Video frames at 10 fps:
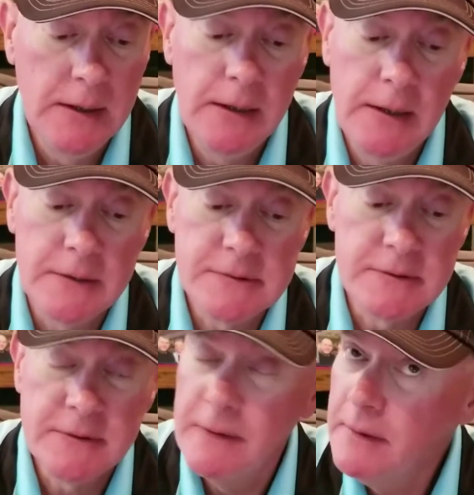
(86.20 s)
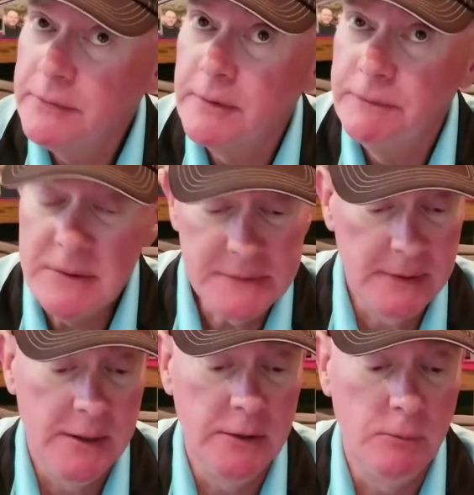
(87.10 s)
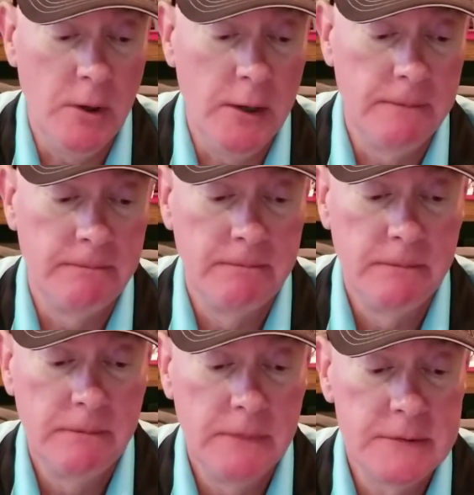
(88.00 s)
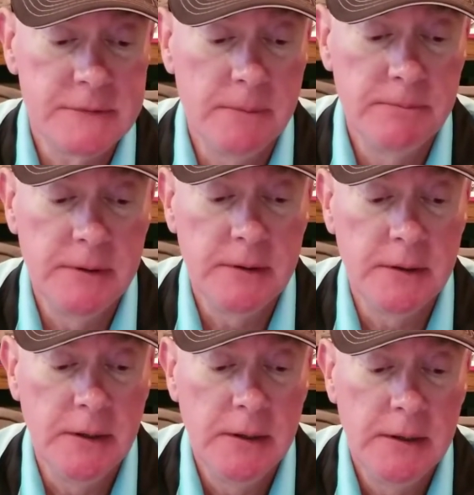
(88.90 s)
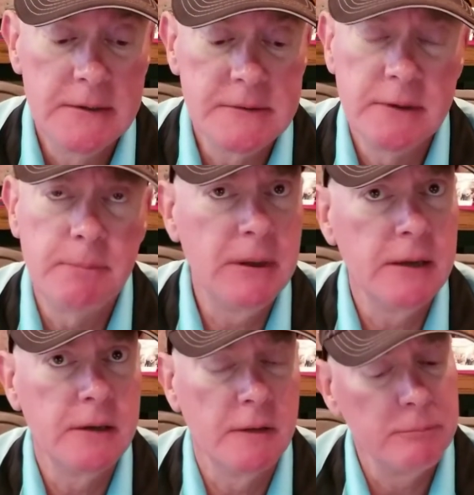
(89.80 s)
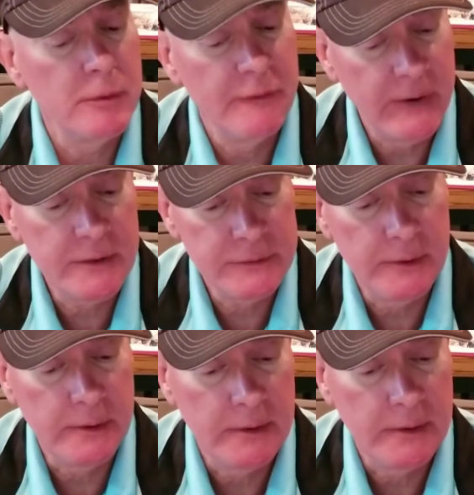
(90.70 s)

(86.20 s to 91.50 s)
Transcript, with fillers: in a sophisticated way that something is in the pink of perfection.